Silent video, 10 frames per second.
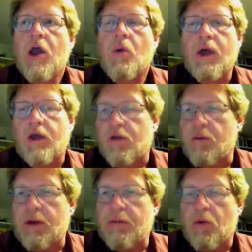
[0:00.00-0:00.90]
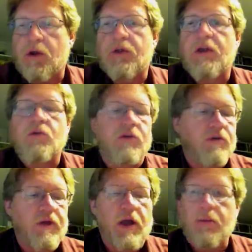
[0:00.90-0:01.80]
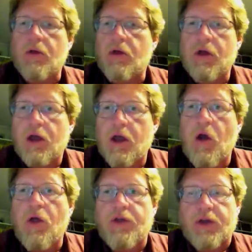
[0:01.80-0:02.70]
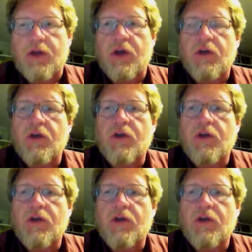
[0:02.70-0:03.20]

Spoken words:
We had so many points that each was available, and all of these things.